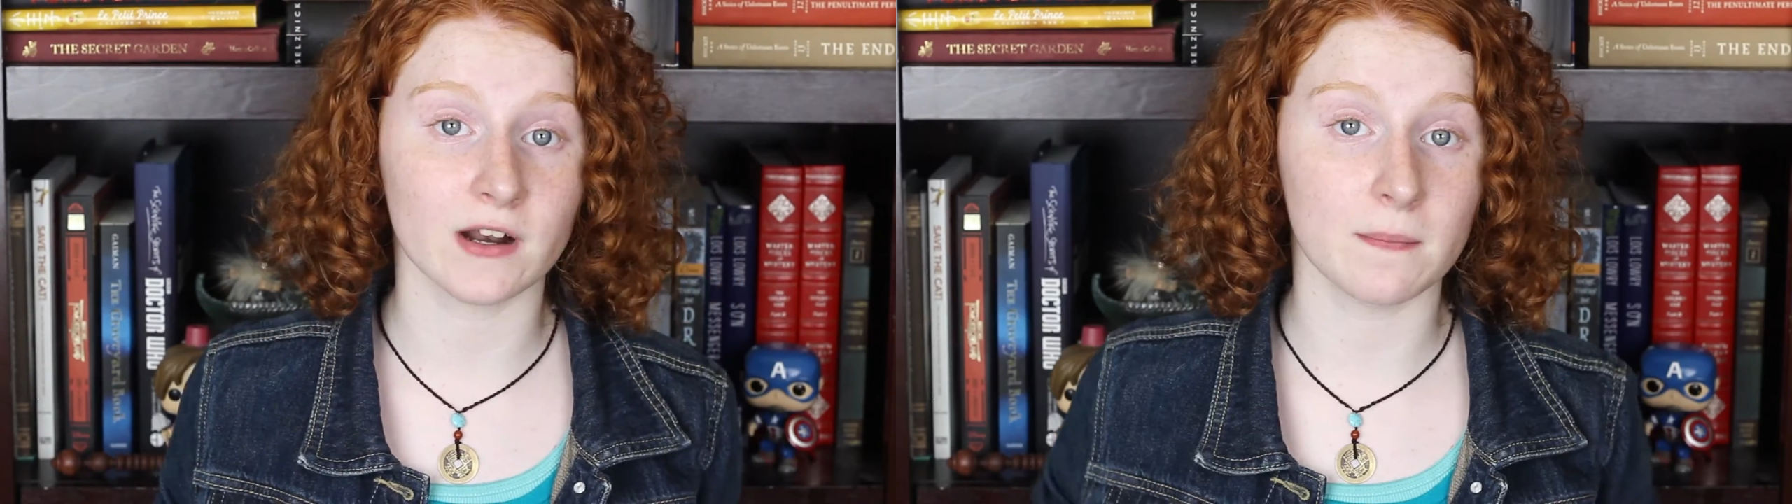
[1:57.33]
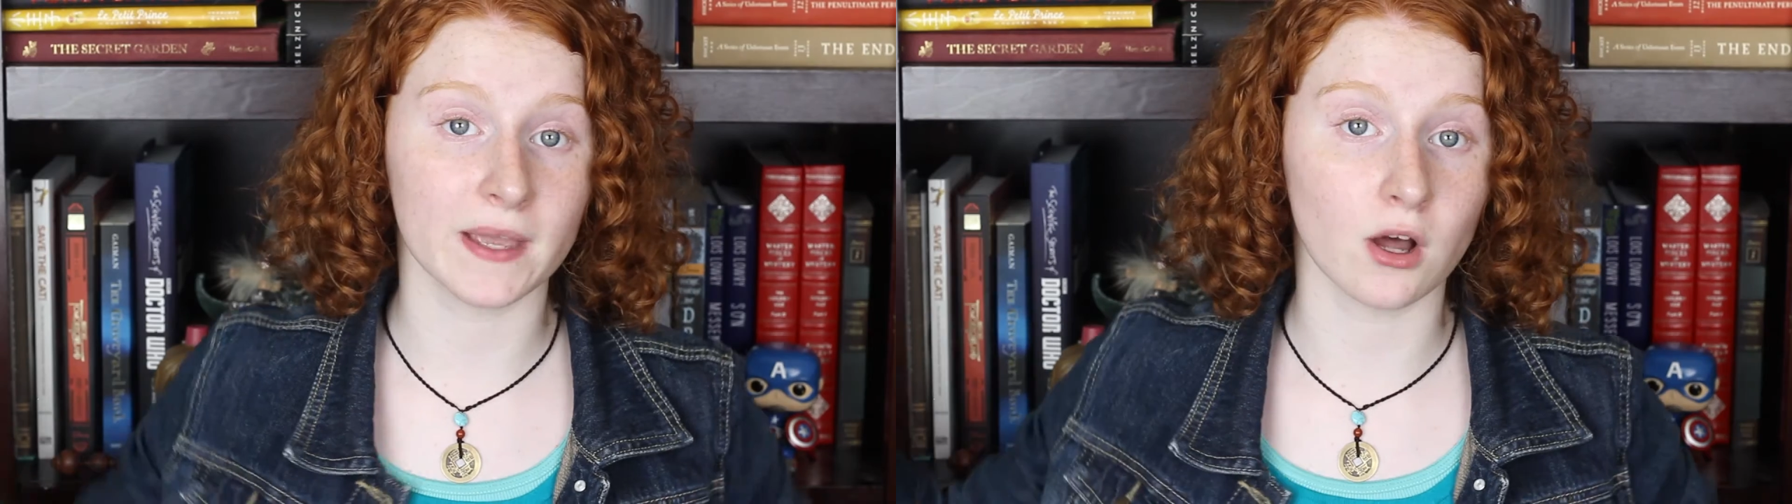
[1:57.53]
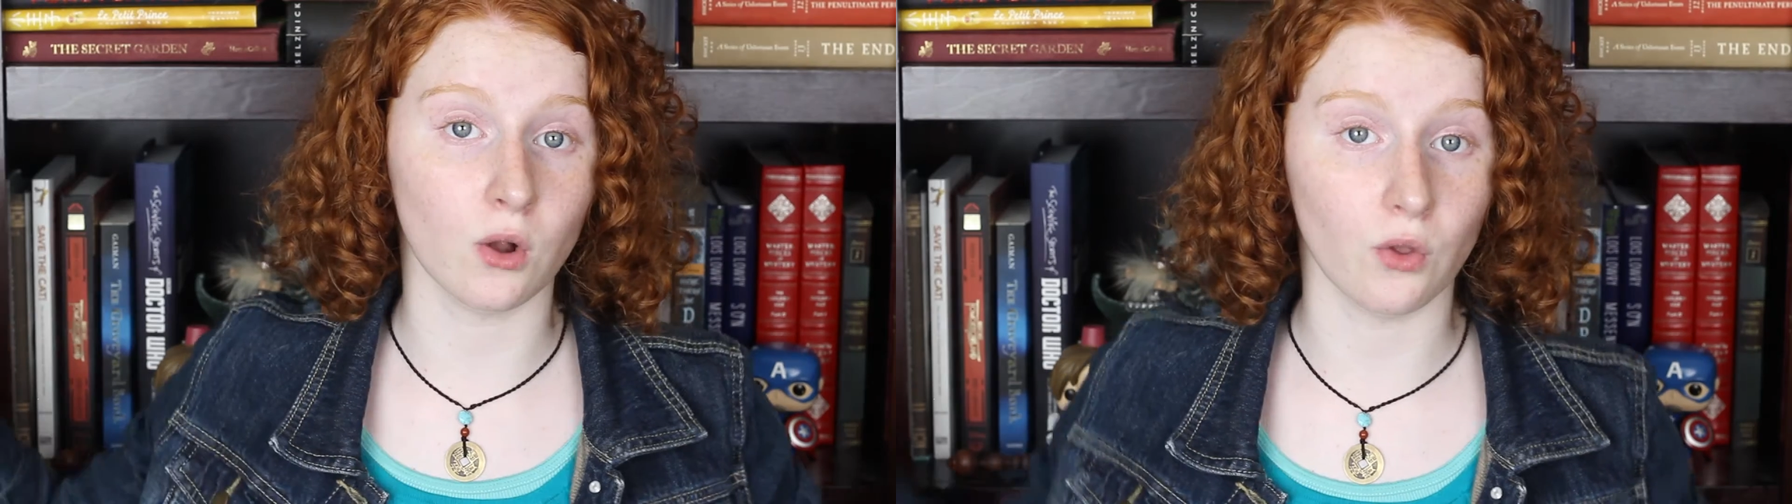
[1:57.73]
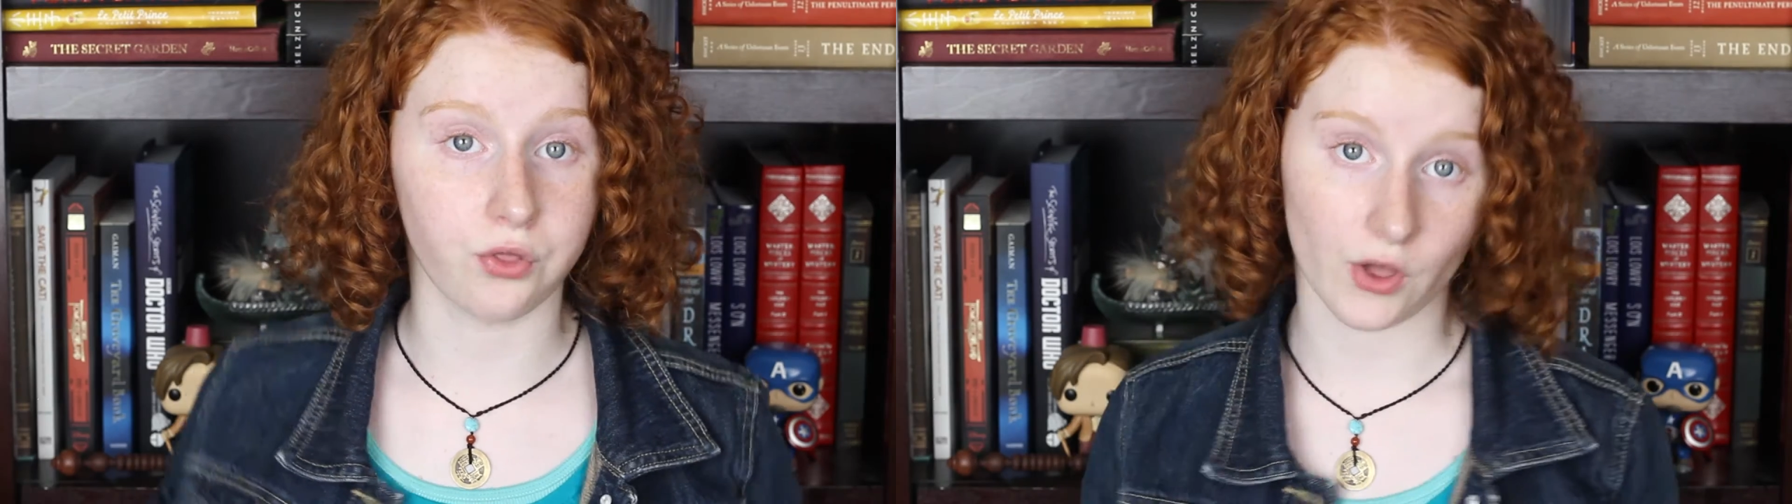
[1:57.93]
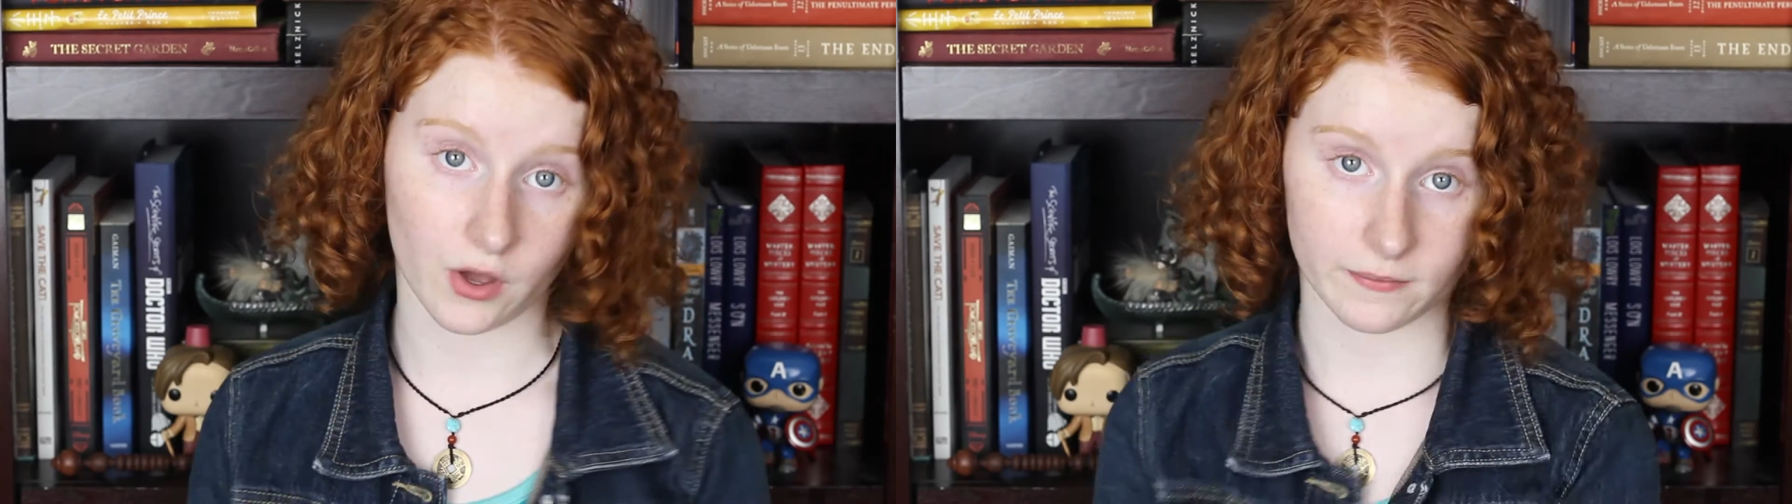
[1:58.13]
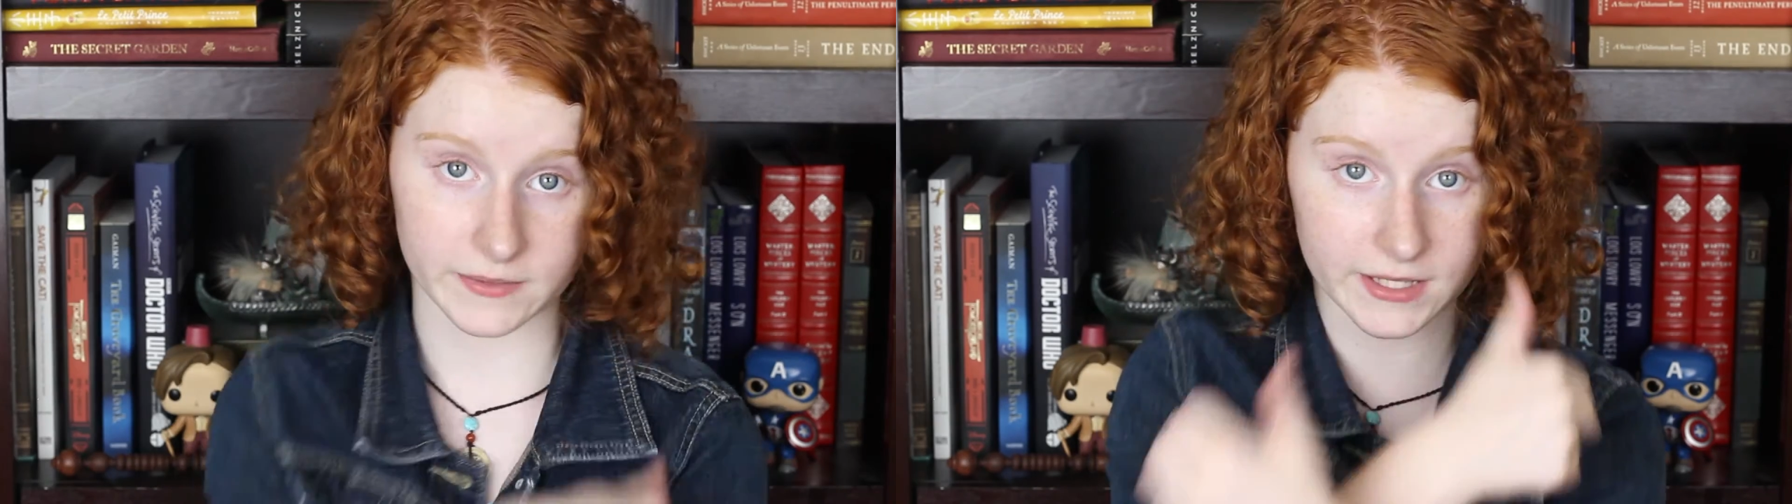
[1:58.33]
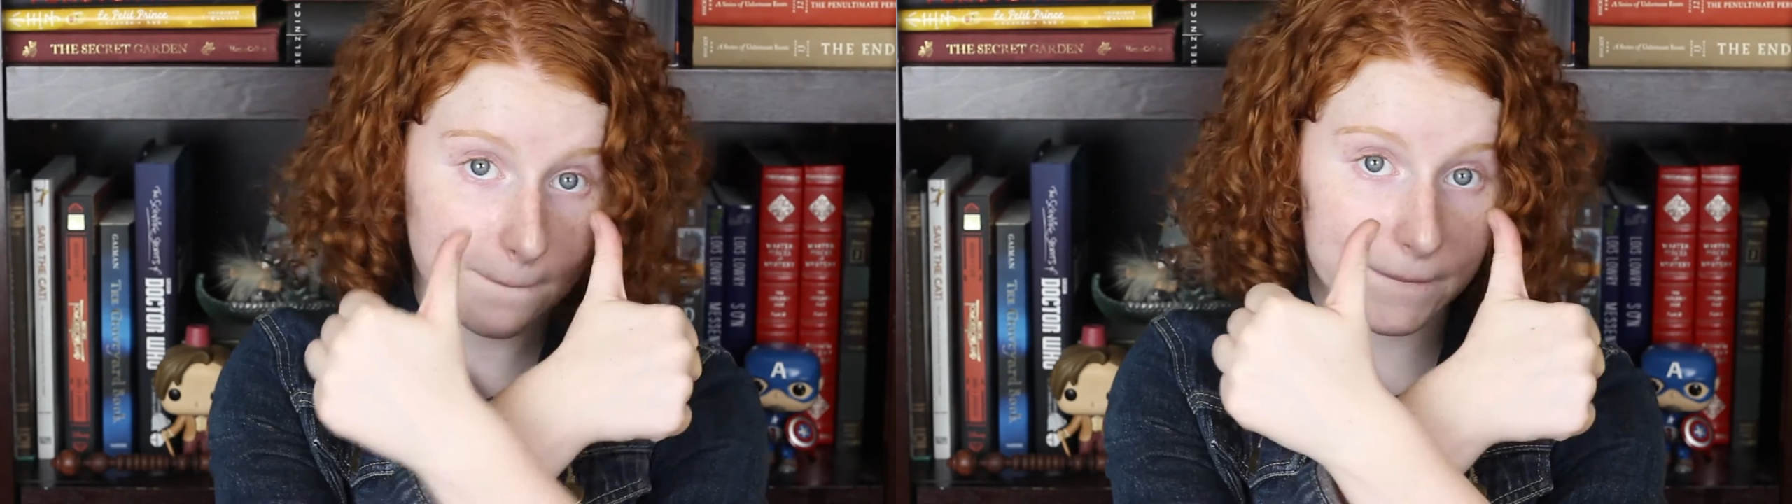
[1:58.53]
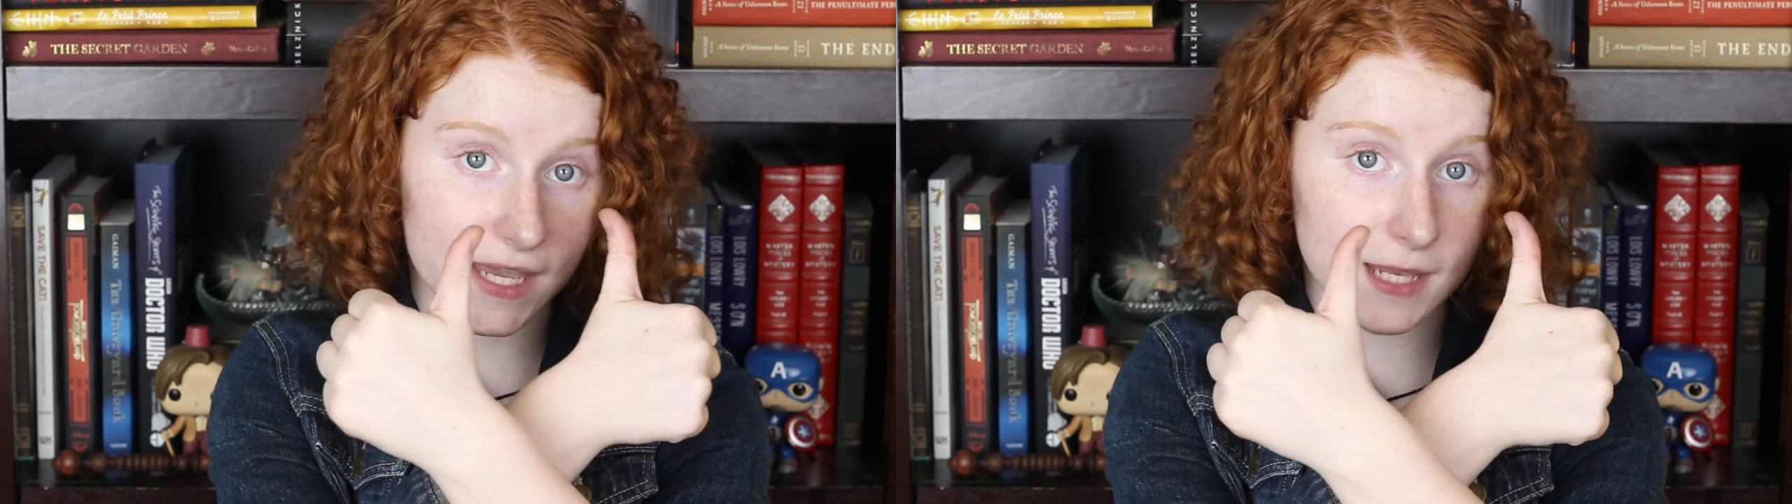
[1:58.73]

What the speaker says: it a big old thumbs up.